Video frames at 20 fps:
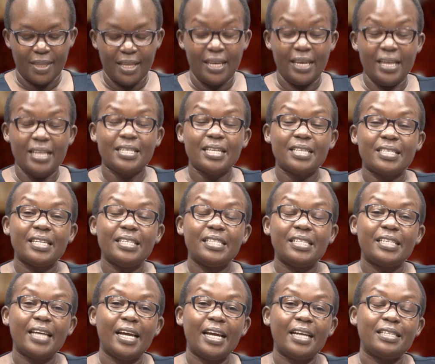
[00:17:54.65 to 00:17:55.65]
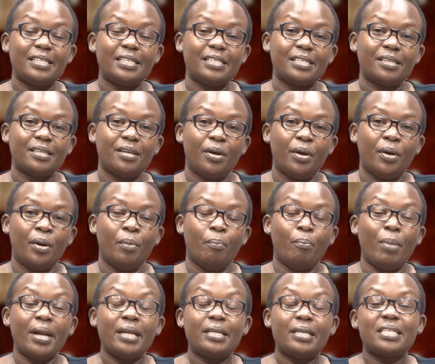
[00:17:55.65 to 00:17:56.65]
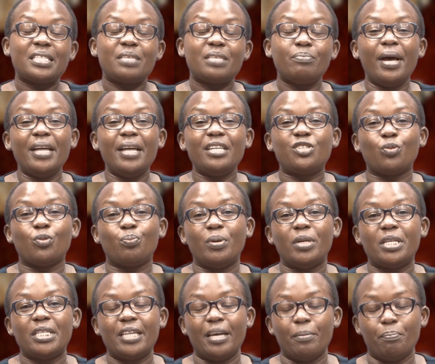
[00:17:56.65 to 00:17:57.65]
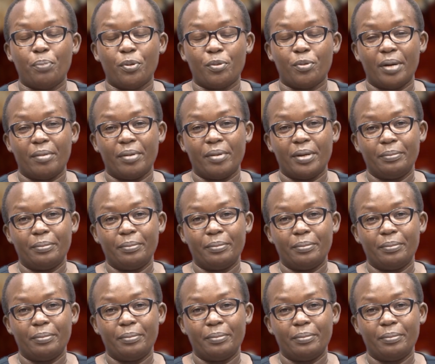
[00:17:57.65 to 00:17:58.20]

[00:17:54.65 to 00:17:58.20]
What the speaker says: It is intense, but it is meant to be temporary.